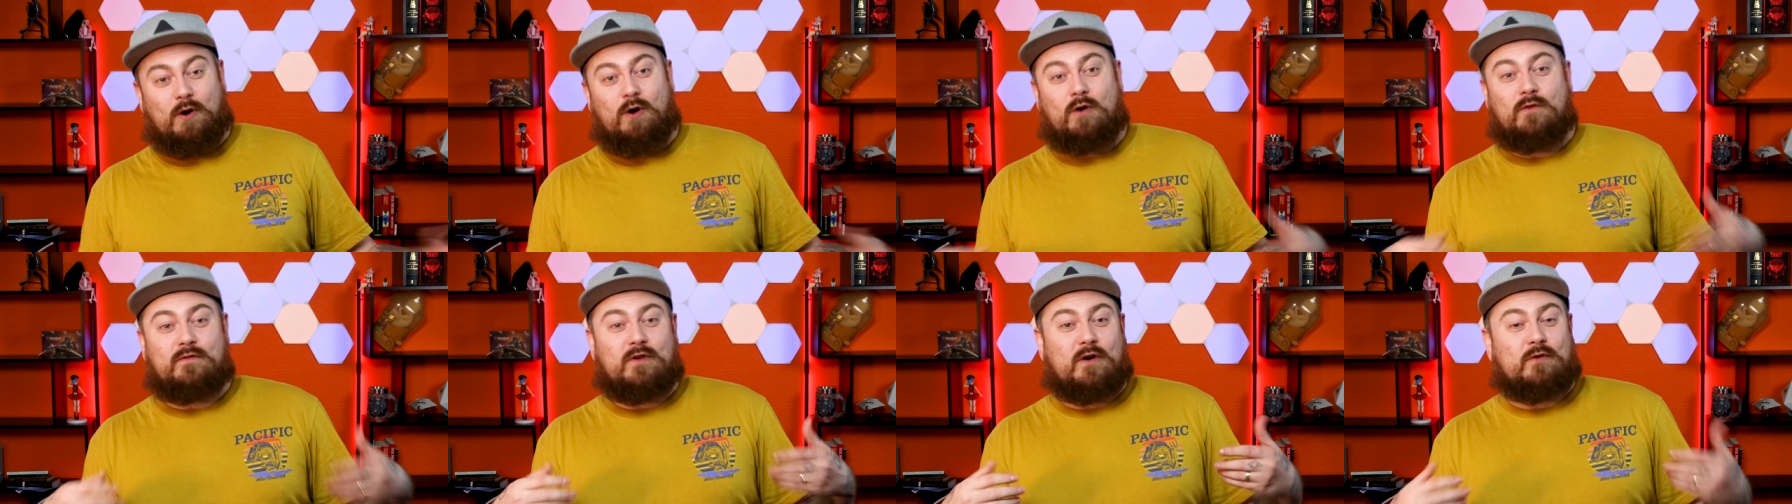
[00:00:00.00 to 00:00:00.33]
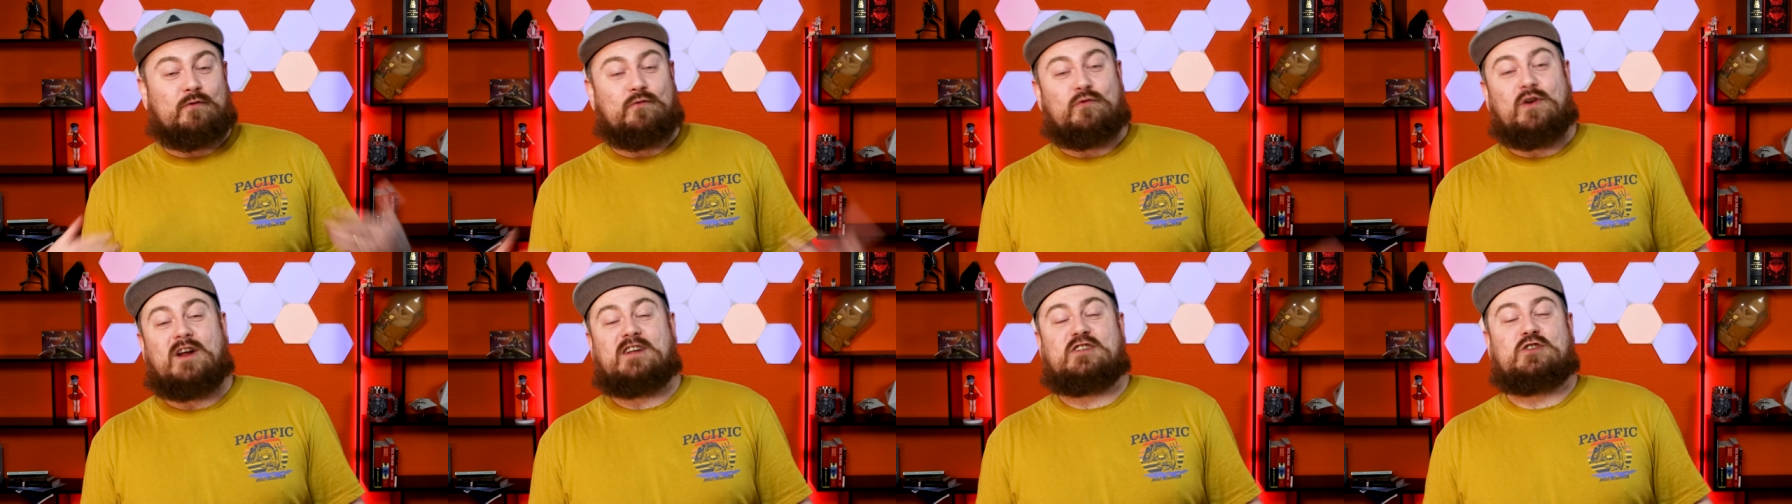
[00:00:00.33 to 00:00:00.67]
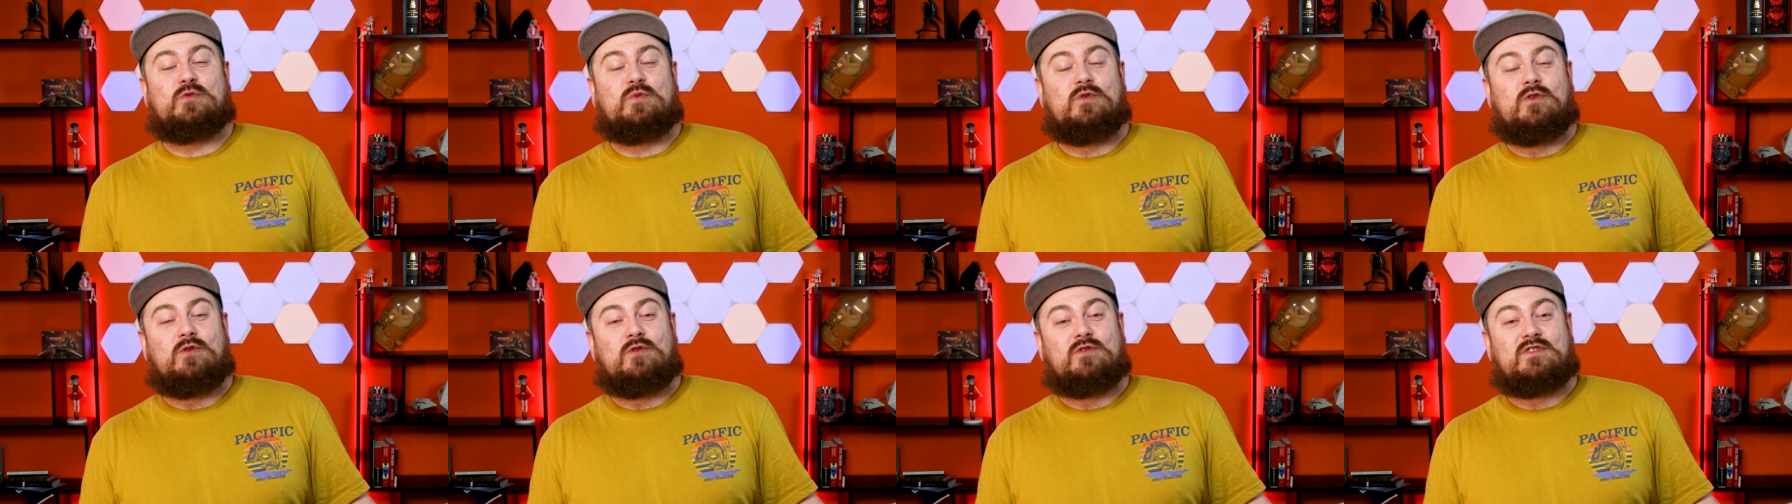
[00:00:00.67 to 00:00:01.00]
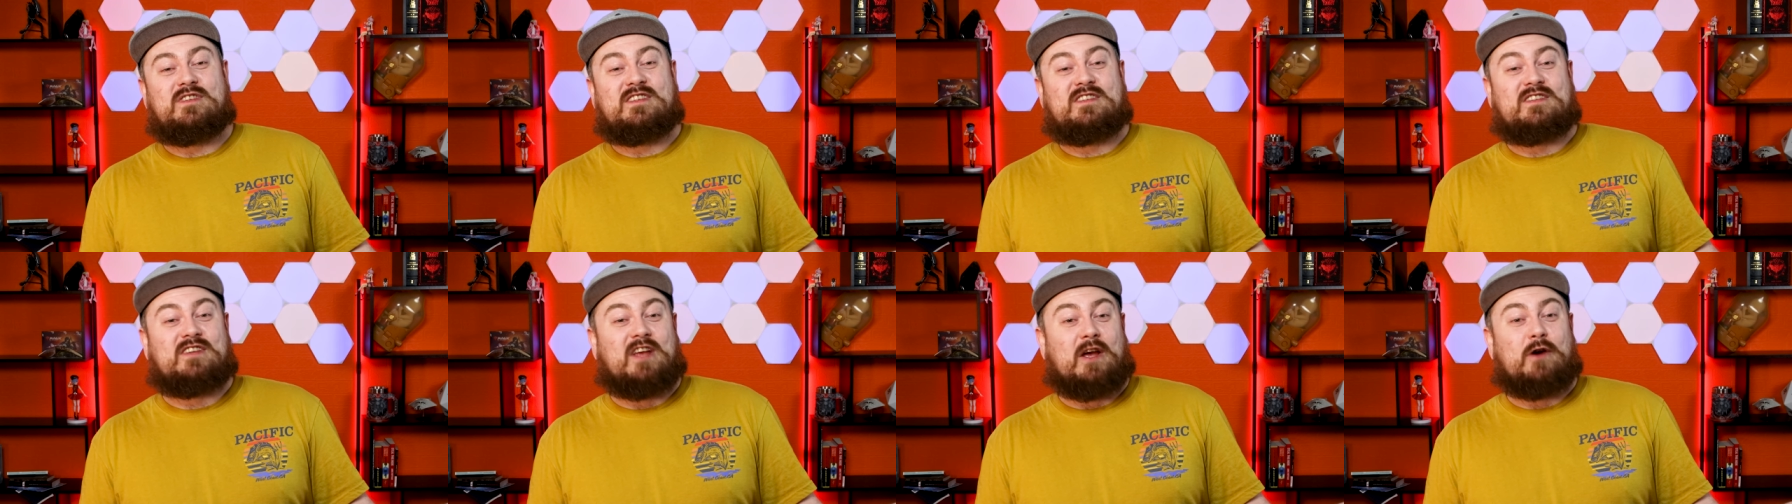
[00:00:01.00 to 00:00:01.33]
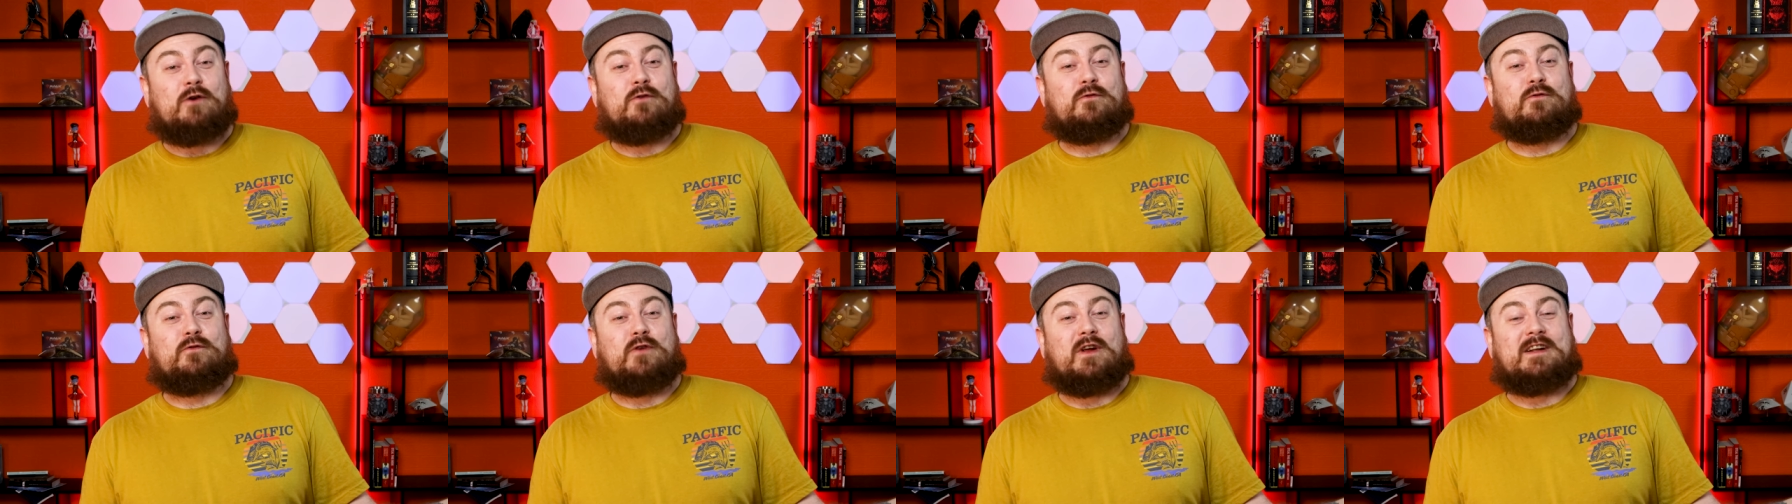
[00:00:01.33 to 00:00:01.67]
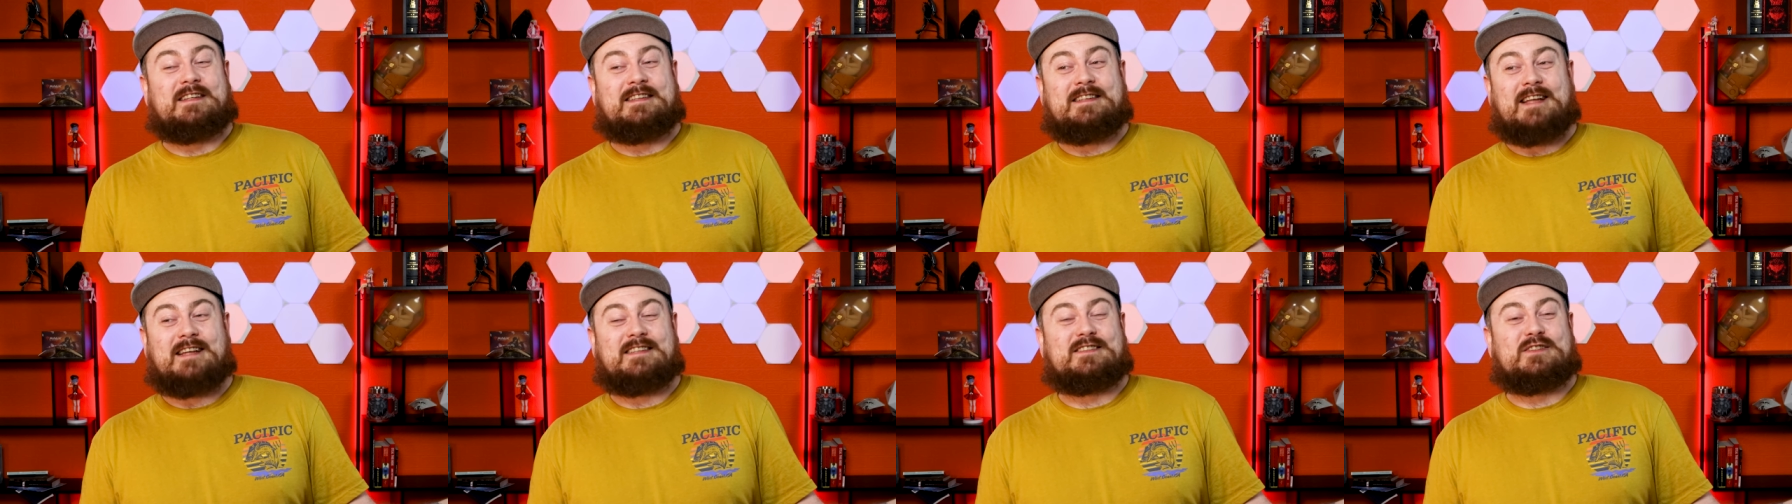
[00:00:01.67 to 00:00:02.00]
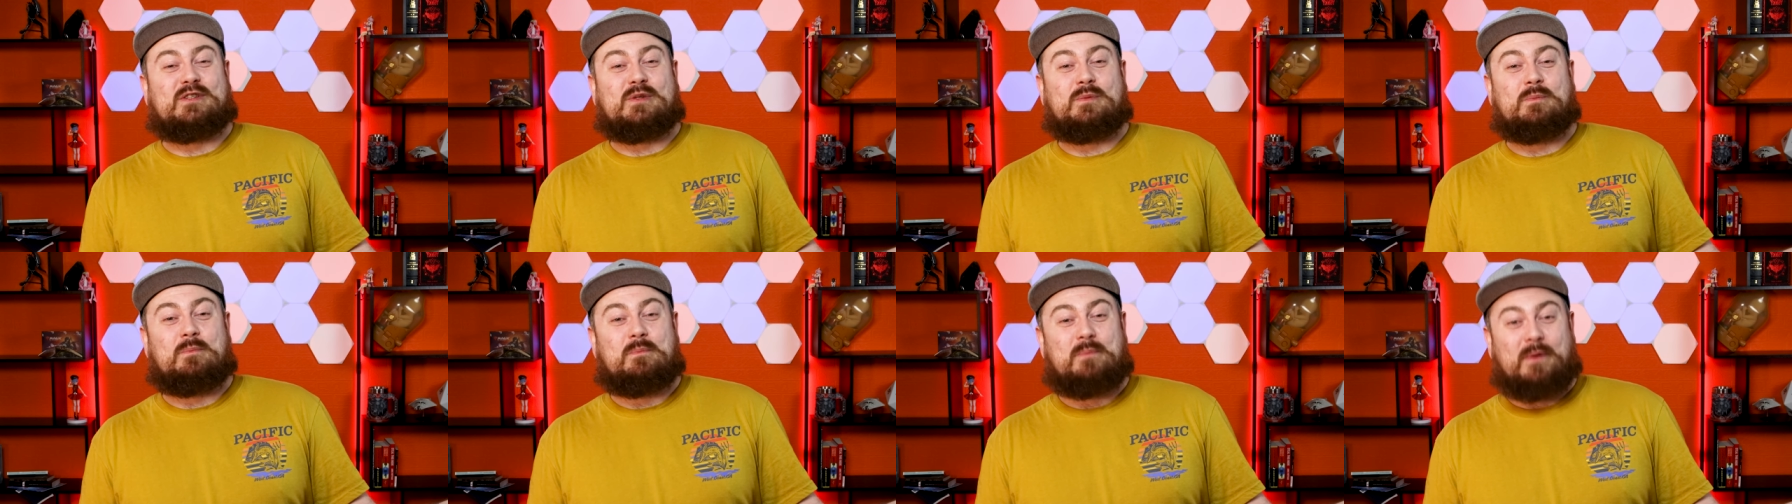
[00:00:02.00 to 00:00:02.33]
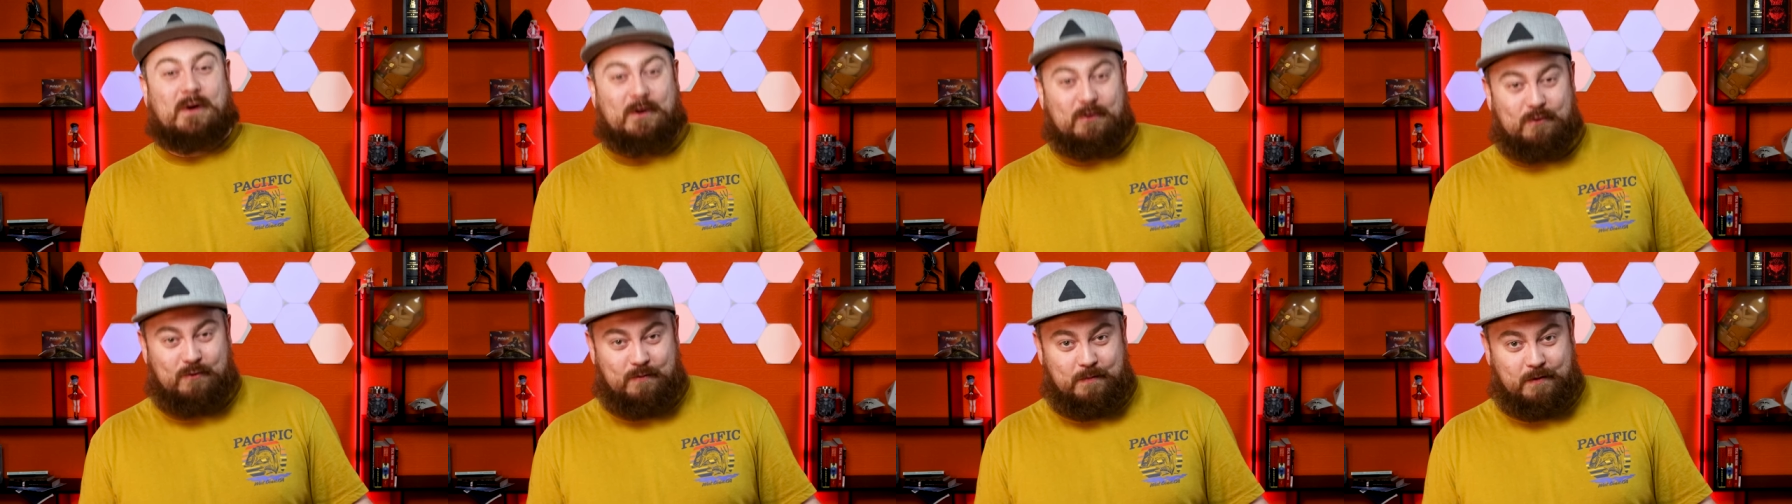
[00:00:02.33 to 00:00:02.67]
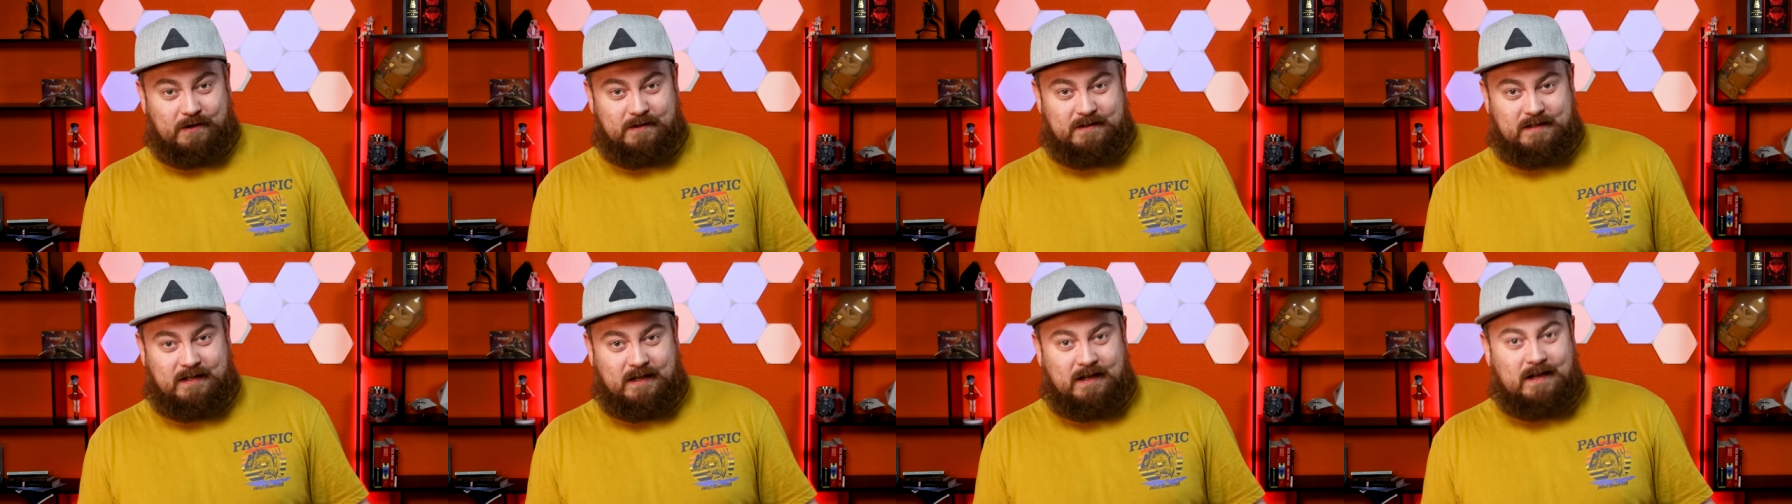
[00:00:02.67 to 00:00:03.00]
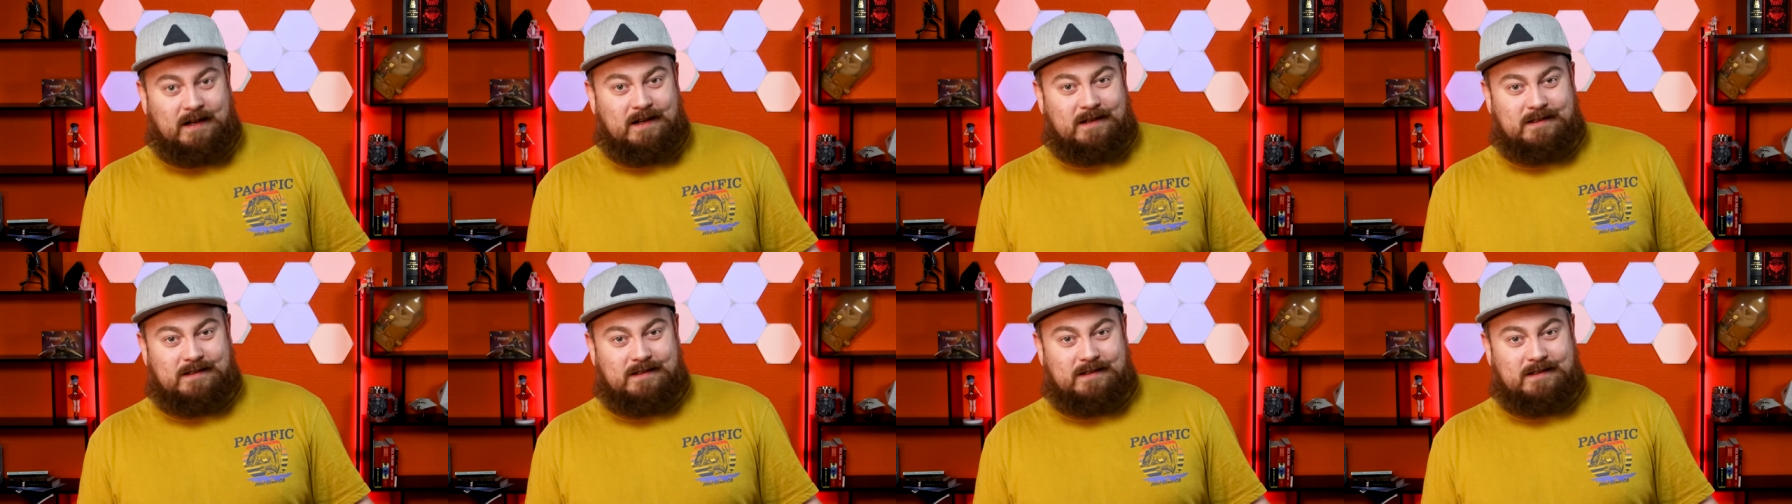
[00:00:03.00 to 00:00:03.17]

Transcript: of ritual self disembowelment